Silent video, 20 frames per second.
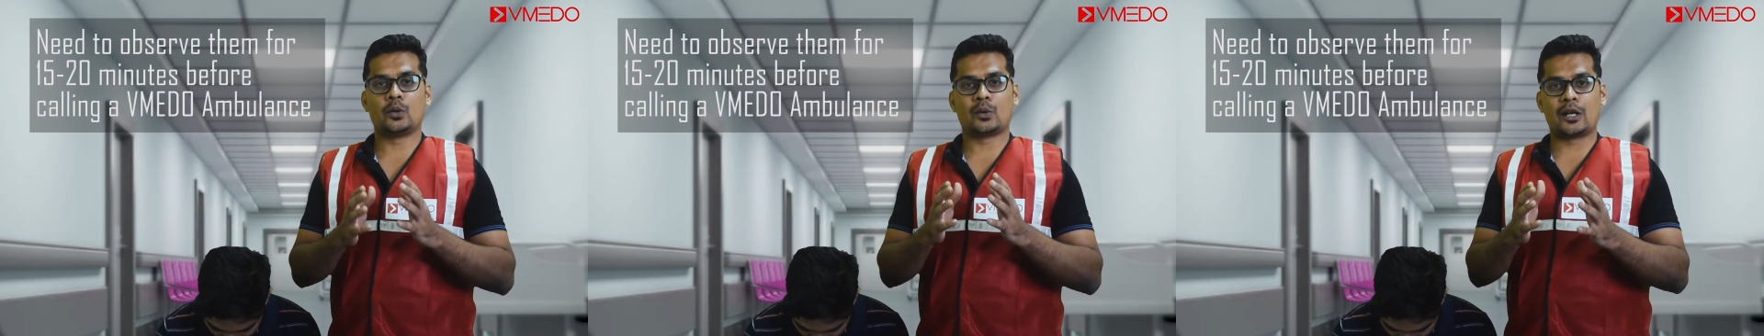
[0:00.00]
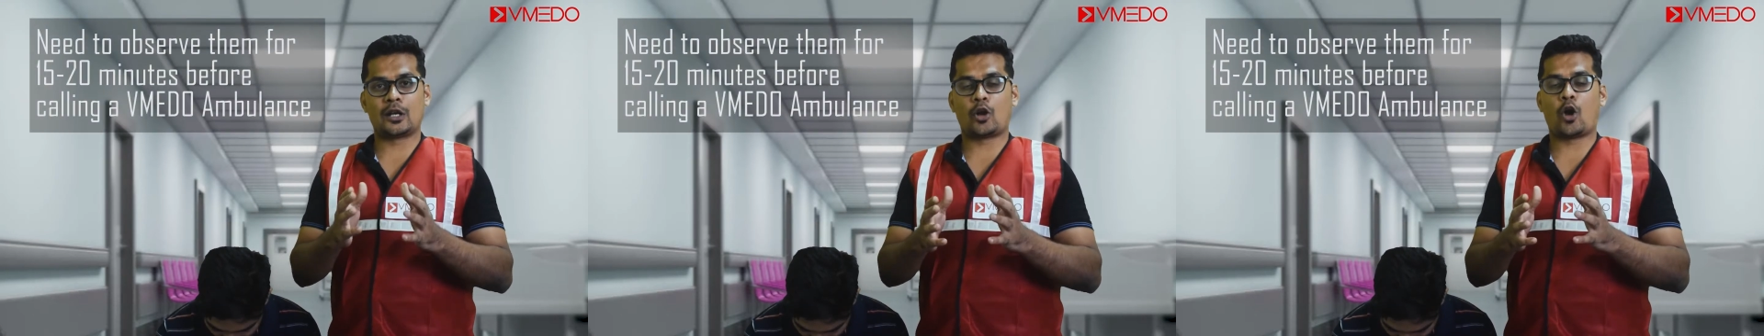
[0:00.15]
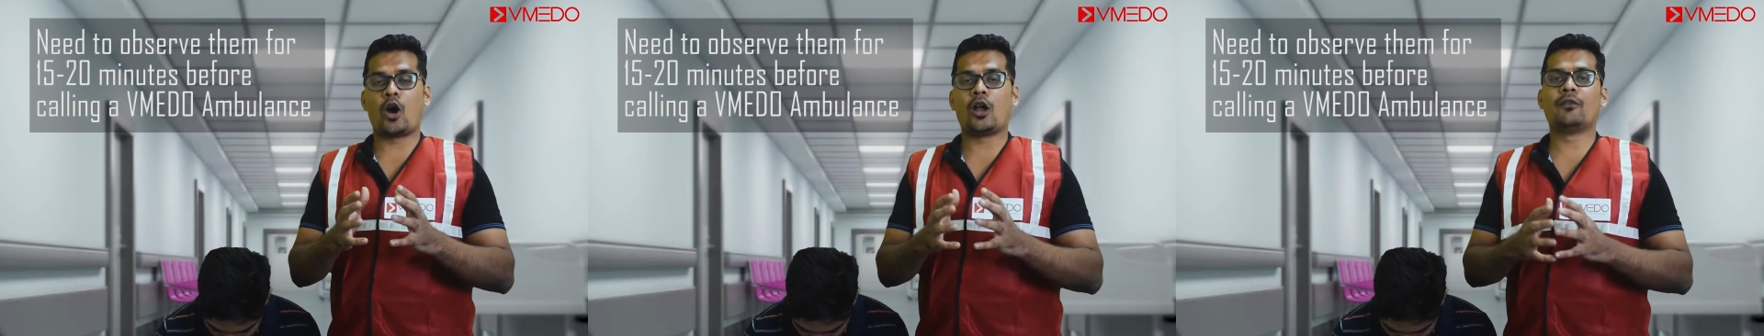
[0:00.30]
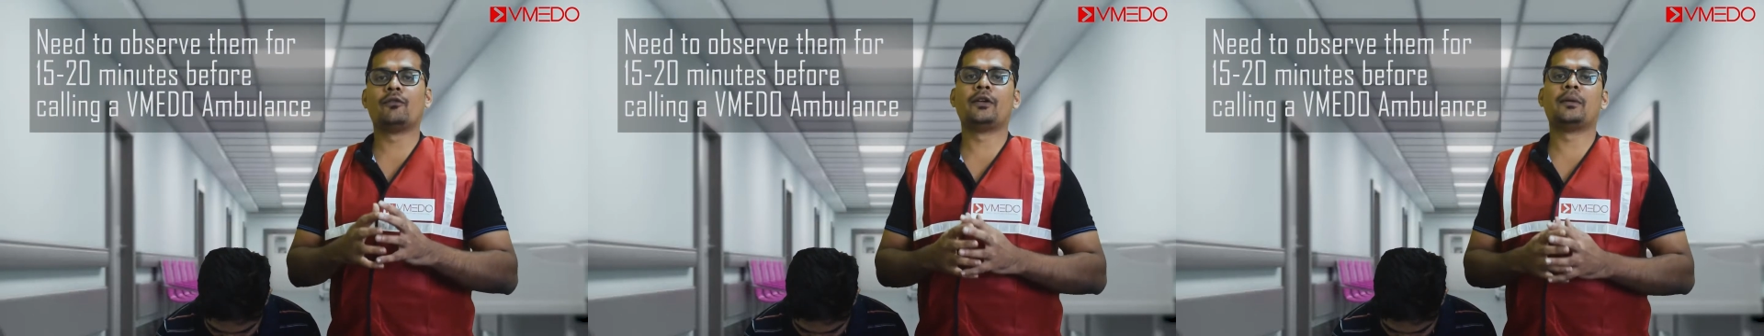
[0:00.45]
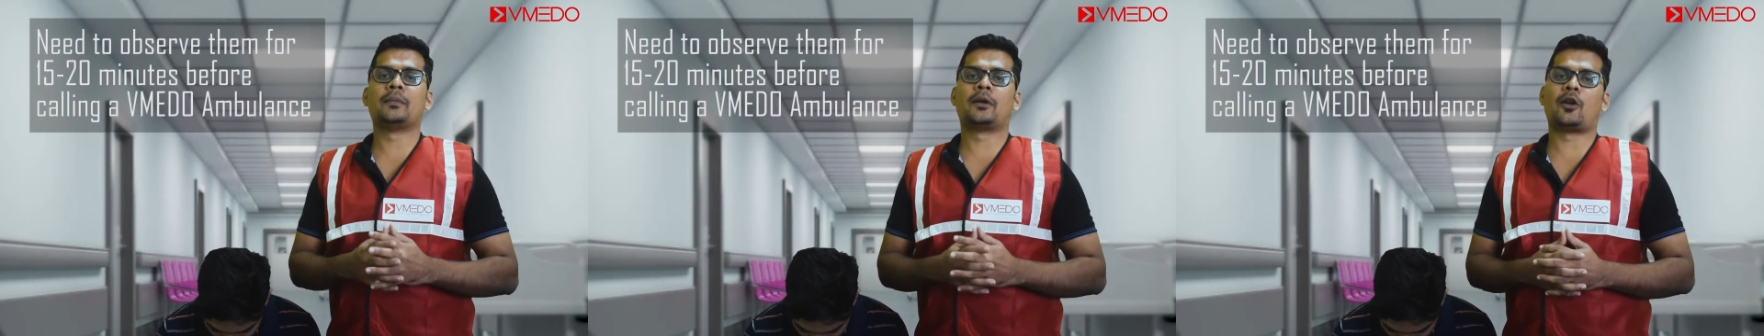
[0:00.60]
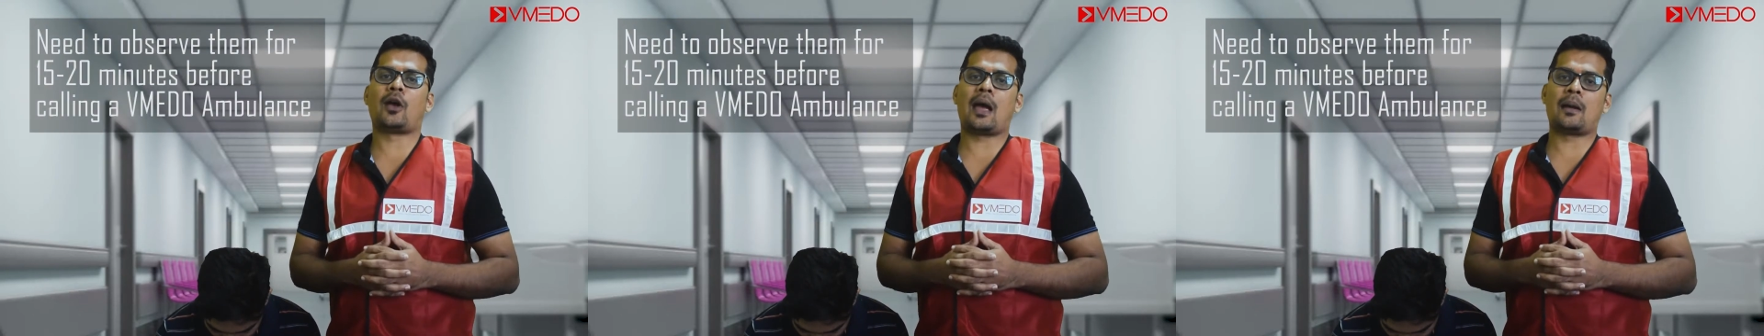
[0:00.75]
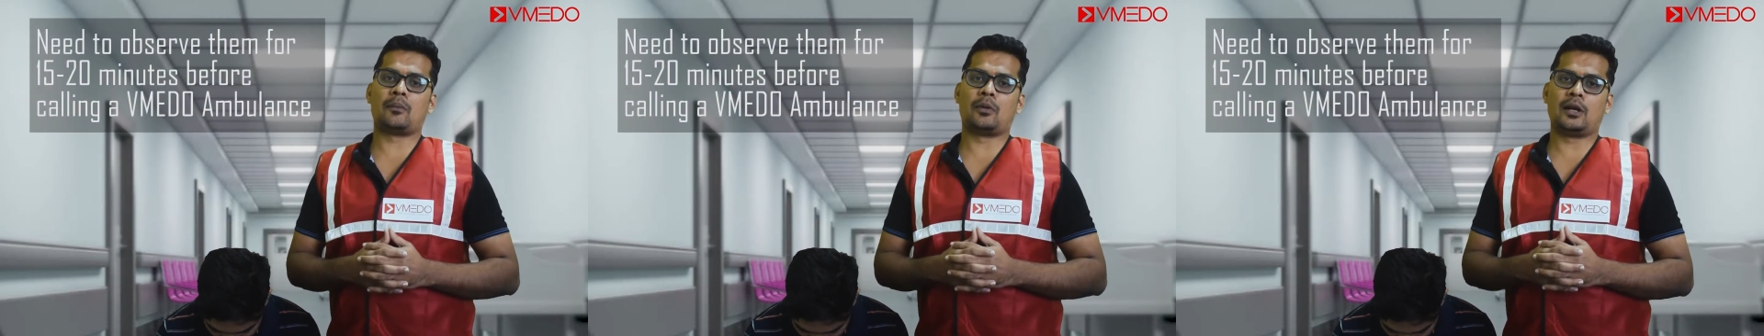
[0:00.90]
you can call
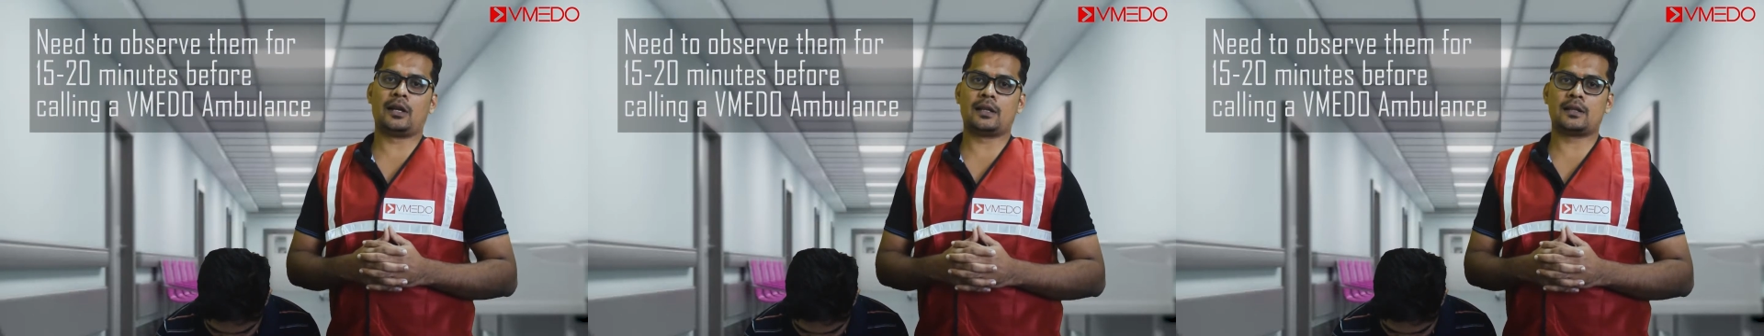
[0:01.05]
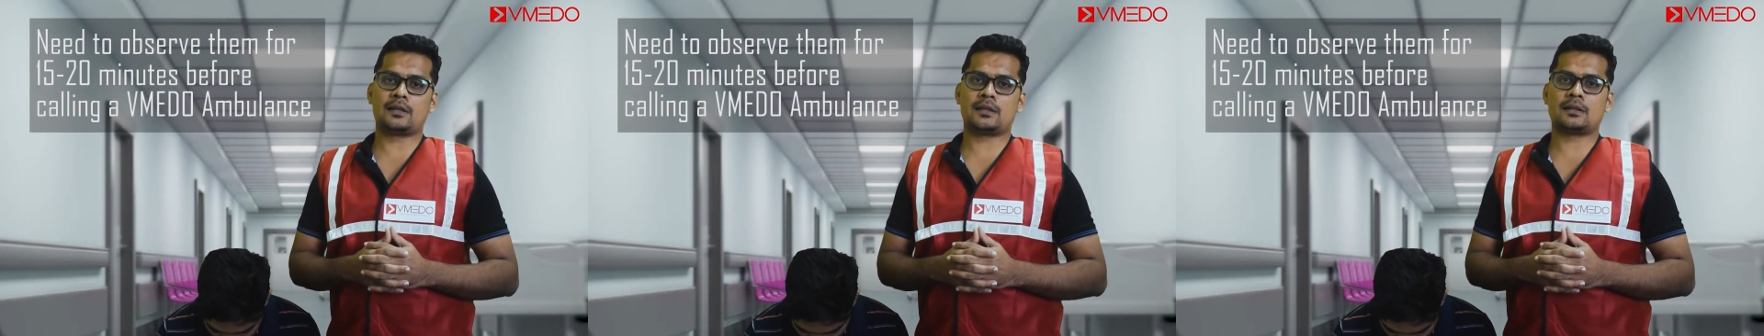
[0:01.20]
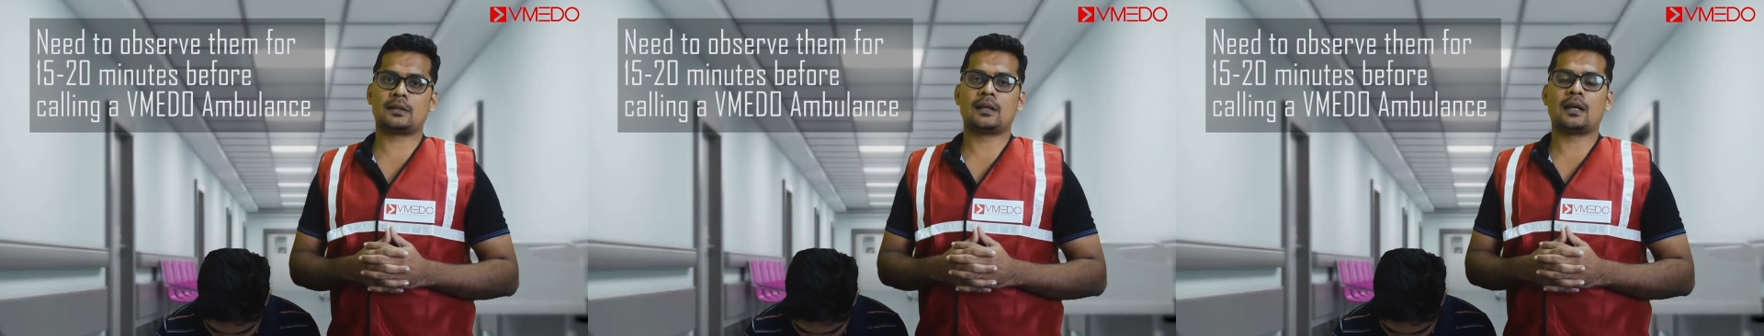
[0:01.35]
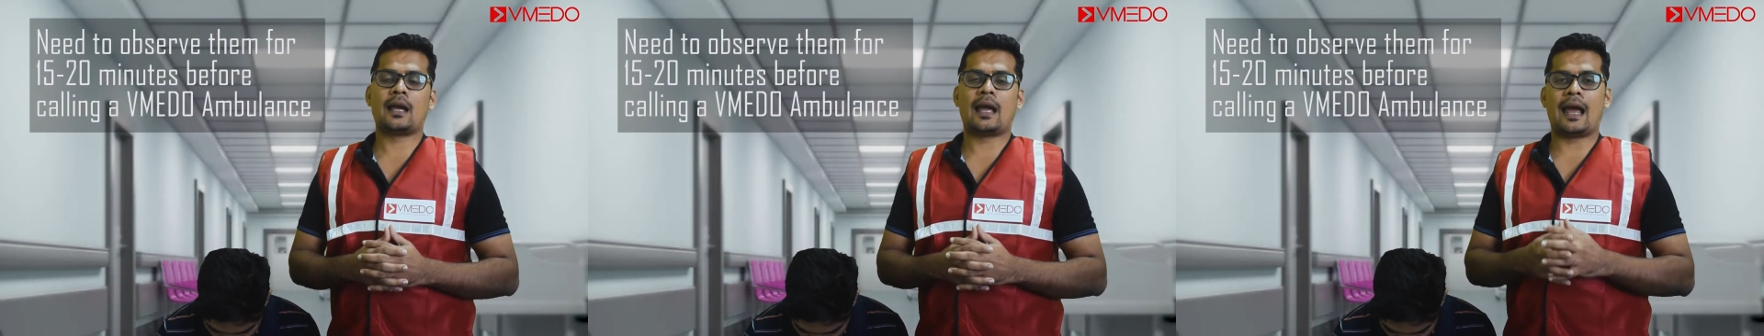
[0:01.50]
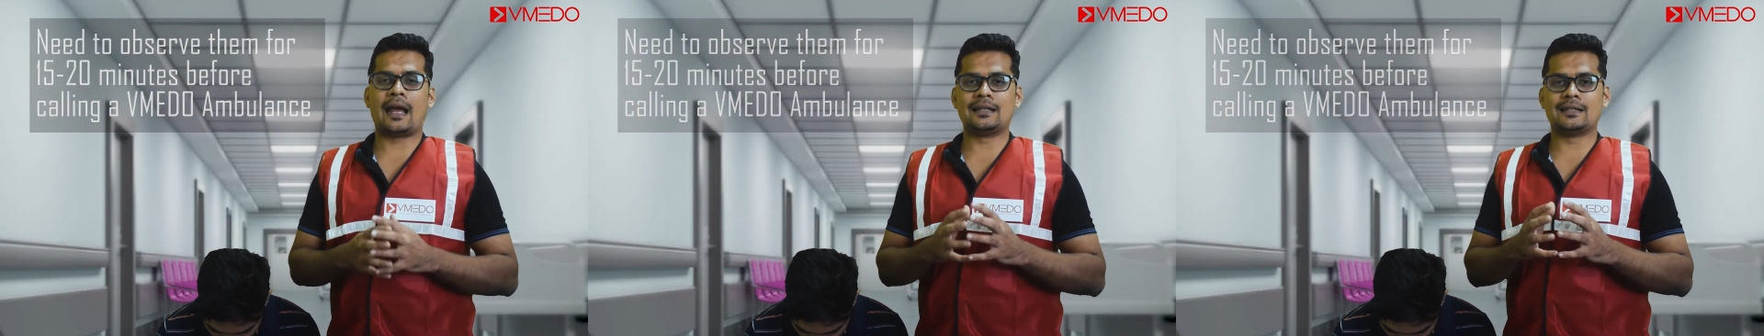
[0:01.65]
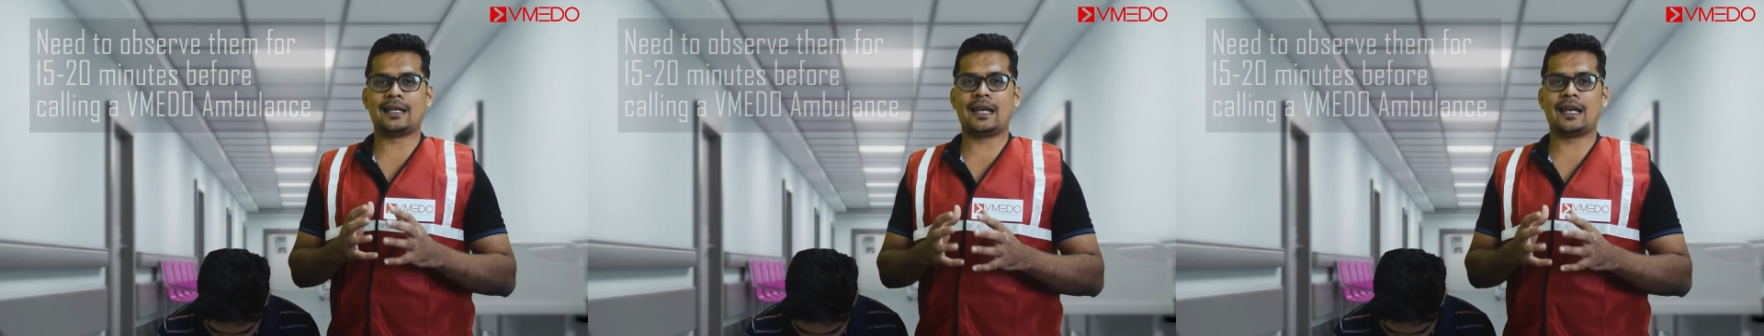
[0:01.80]
VMEDO ambulance